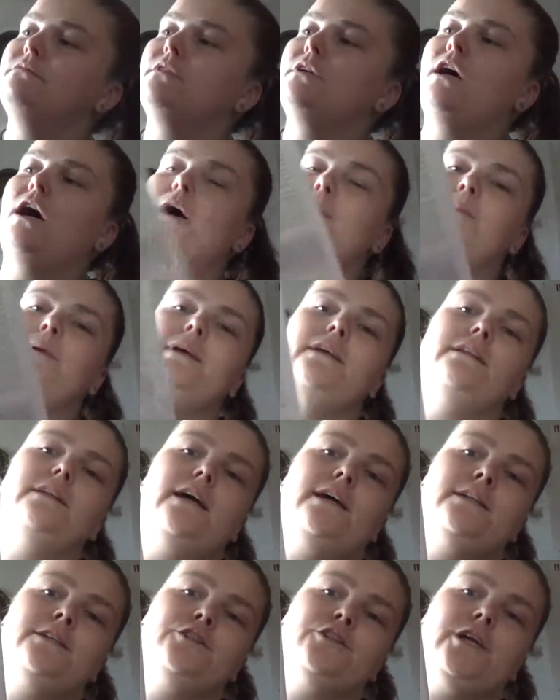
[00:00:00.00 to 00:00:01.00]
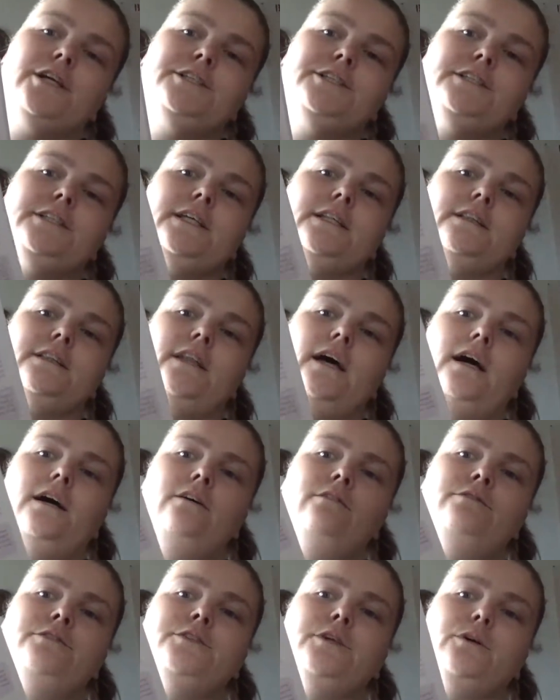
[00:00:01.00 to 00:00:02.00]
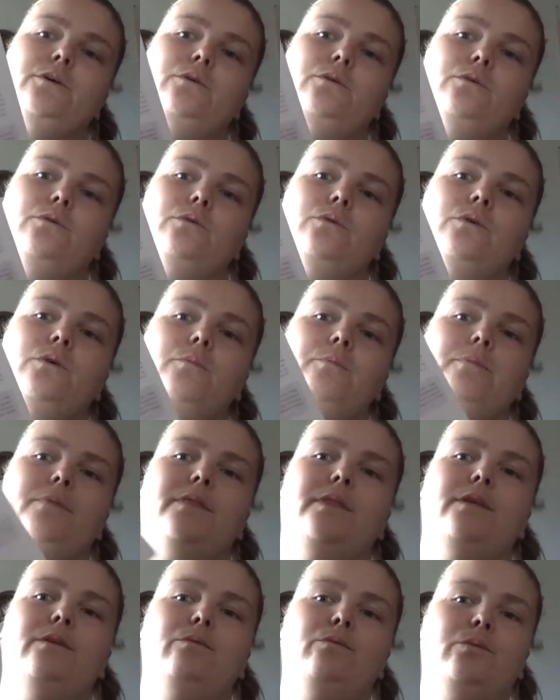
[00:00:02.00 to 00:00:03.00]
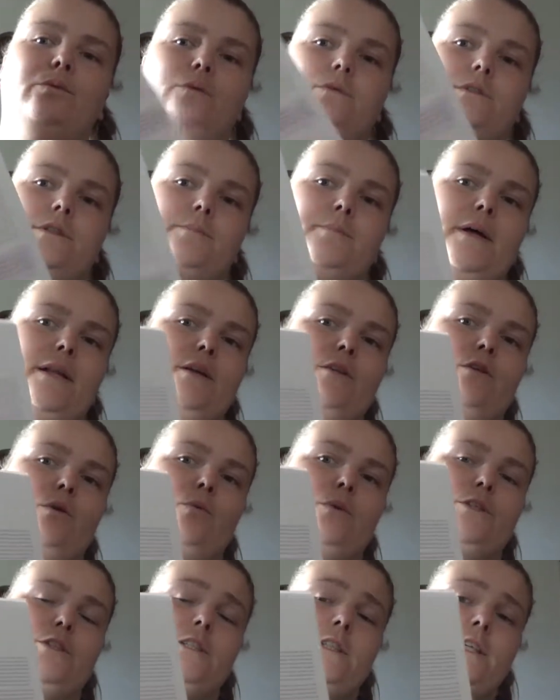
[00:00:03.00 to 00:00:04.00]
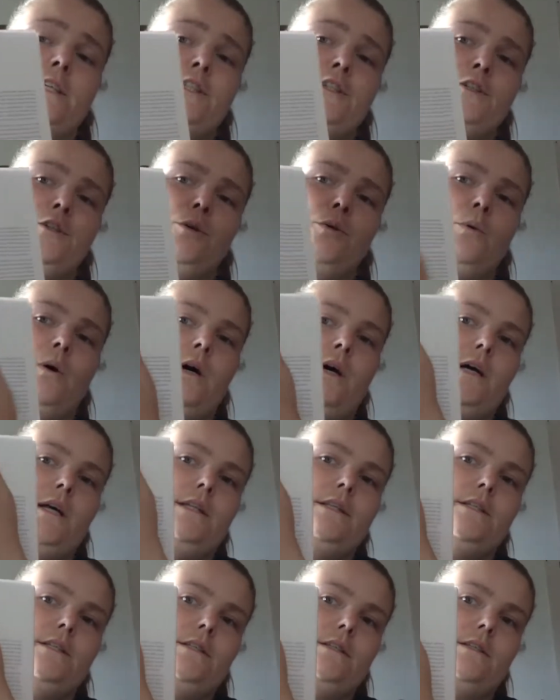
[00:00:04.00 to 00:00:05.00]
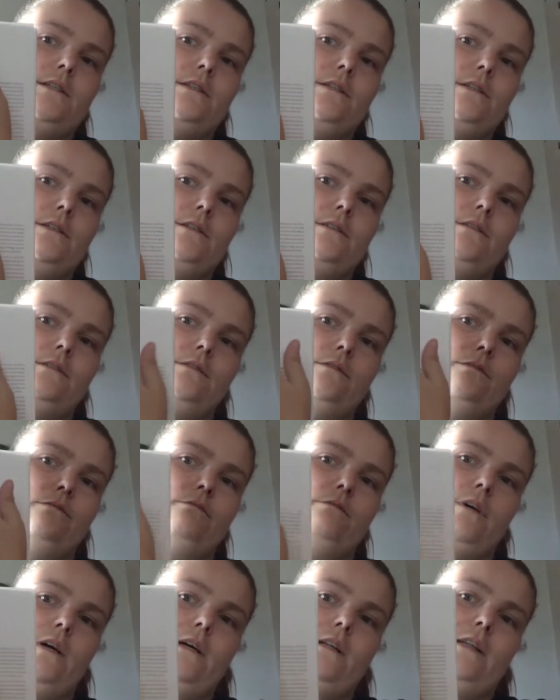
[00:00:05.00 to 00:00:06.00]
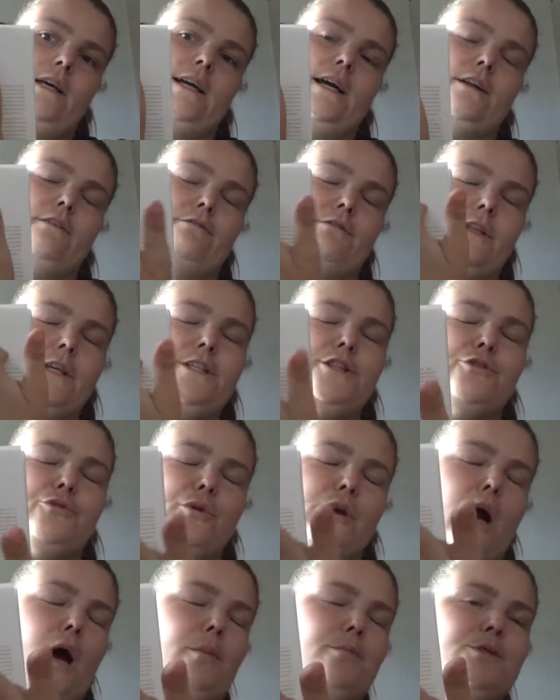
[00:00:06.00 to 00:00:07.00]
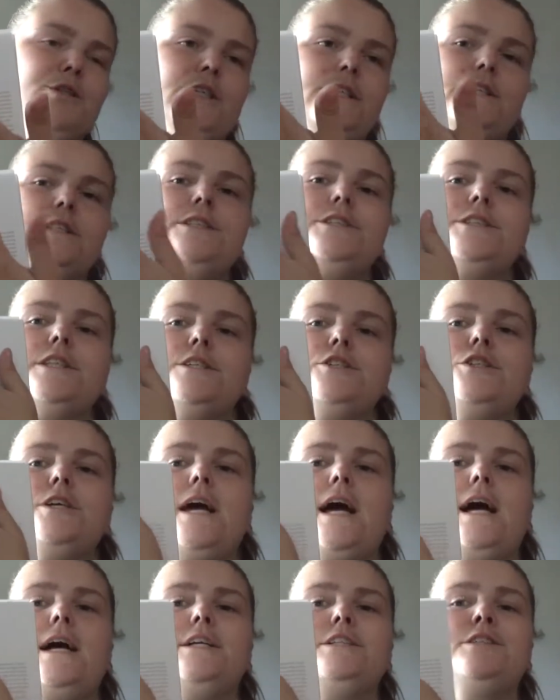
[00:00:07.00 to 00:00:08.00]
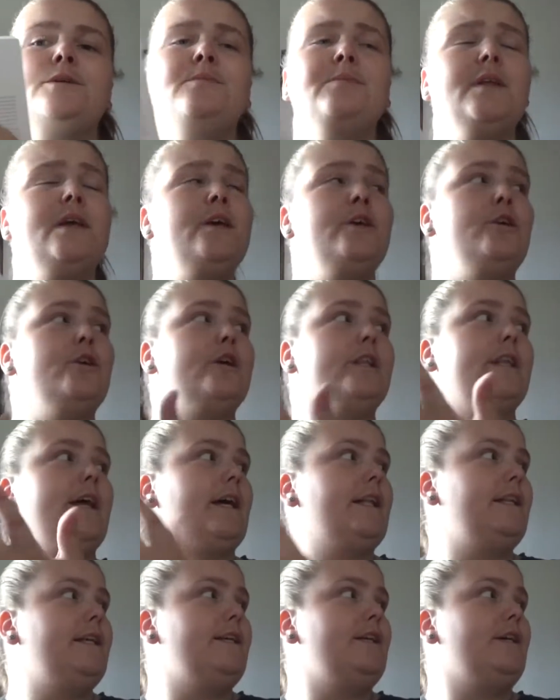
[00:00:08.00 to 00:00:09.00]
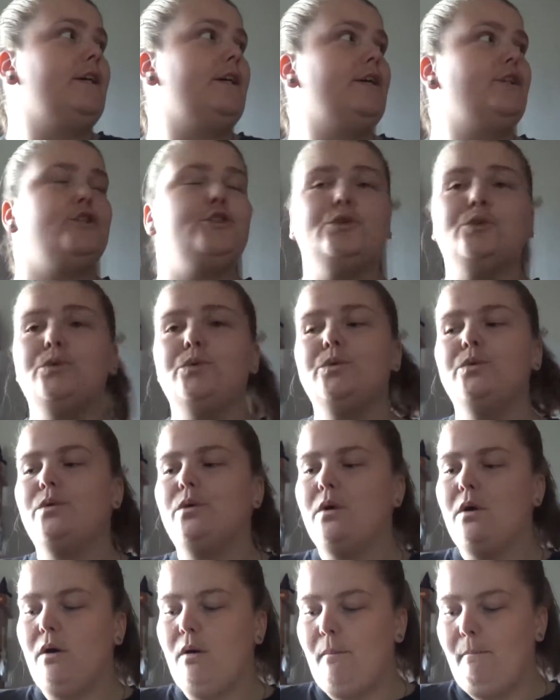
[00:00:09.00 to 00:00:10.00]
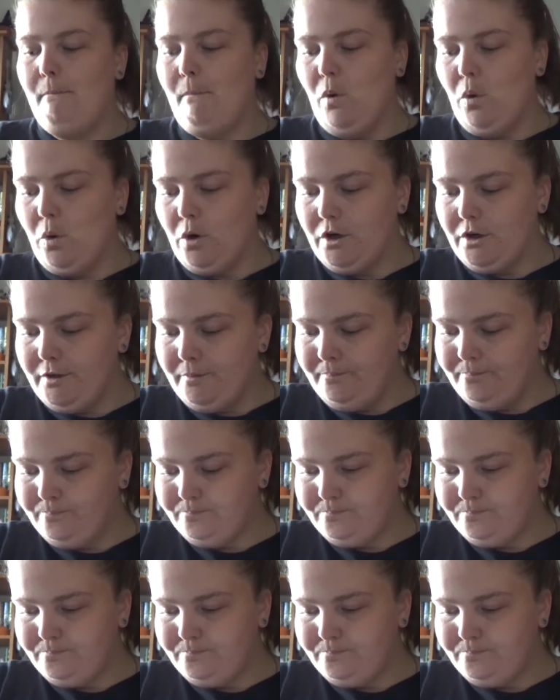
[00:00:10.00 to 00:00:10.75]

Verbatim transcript: calming, energizing, and love. So, depending on which elixir you want, like out of these three options that she has, you could likely do more.